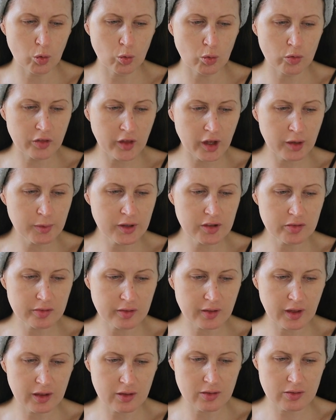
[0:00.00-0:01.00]
although it
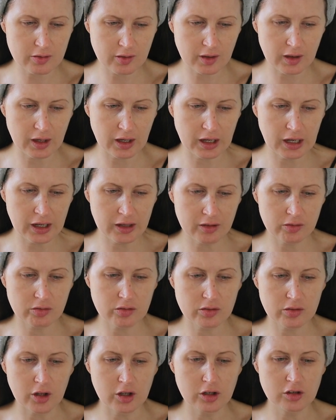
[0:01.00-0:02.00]
says it has
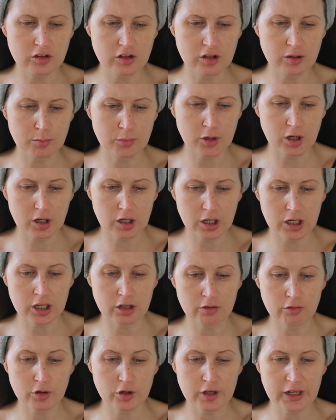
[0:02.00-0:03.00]
sodium
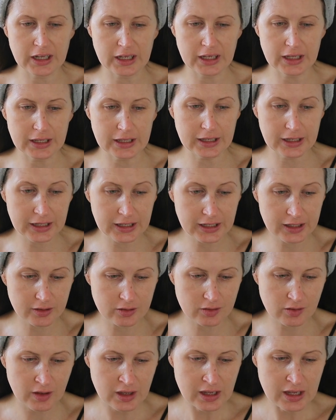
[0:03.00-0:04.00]
hyaluronate in
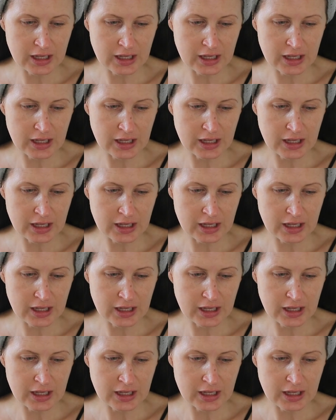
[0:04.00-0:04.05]
it,